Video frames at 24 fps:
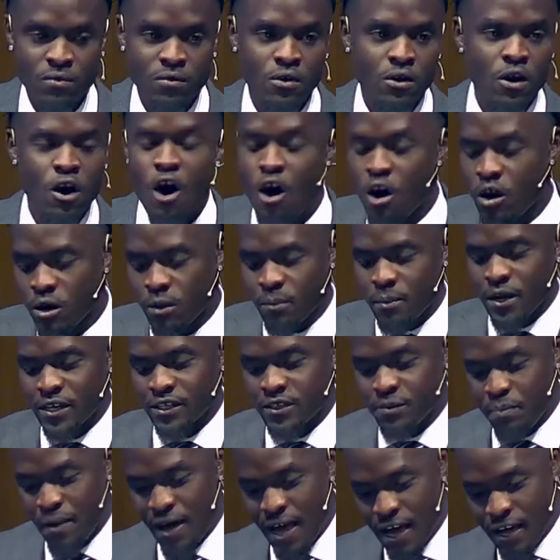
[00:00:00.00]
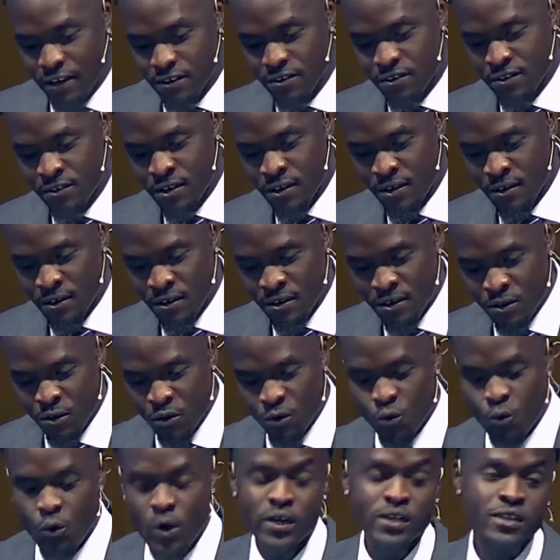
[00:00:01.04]
Autumn has passed,
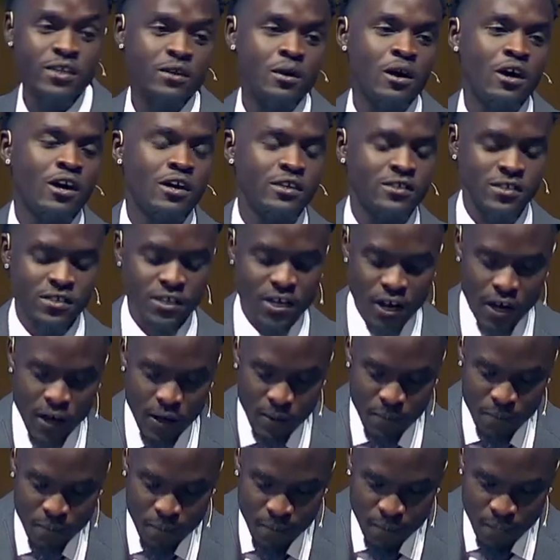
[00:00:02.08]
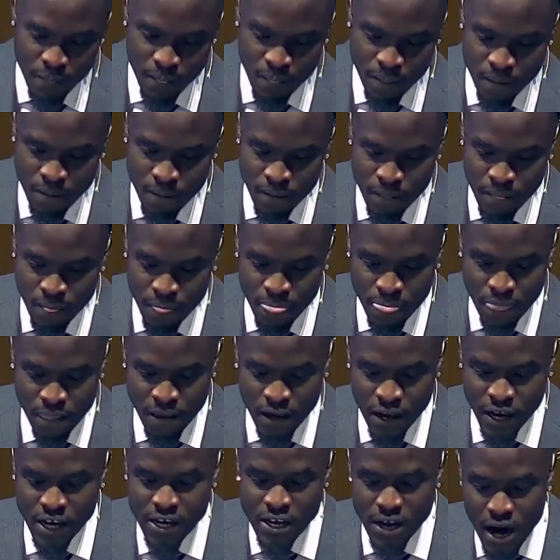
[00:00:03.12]
winter has come,
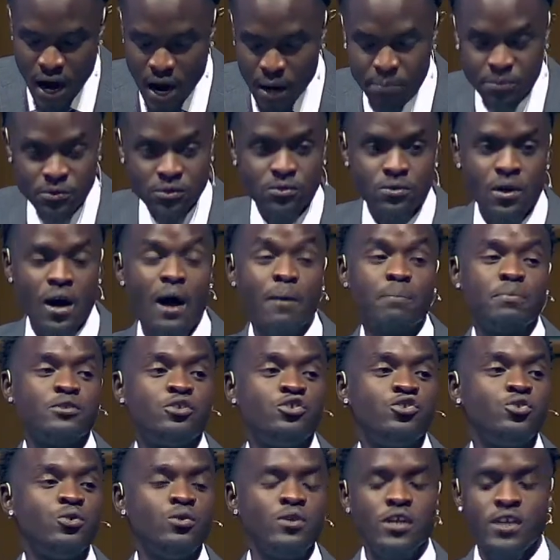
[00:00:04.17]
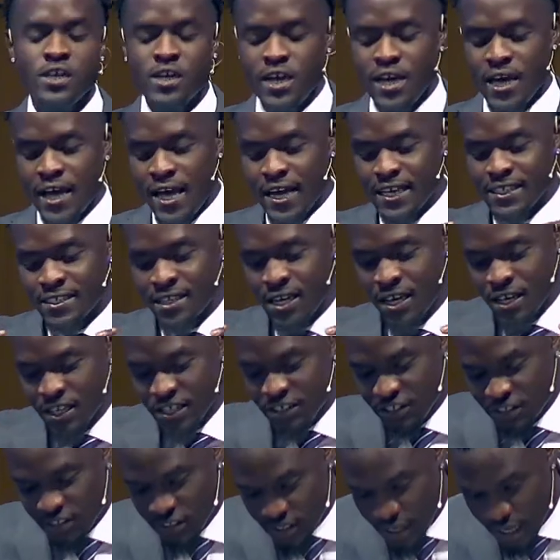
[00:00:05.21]
and opportunity has
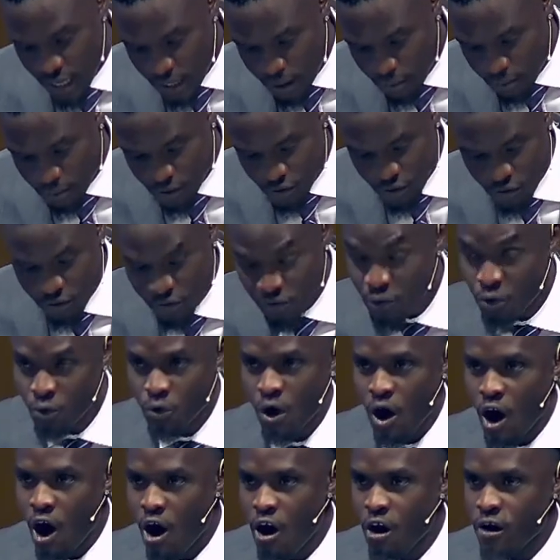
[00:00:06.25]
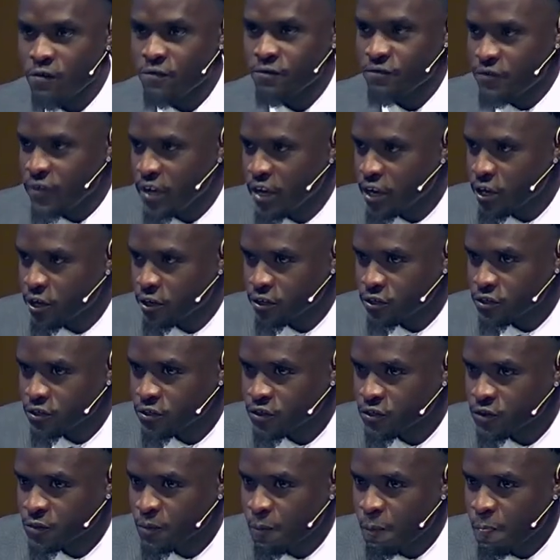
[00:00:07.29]
slipped through our fingers.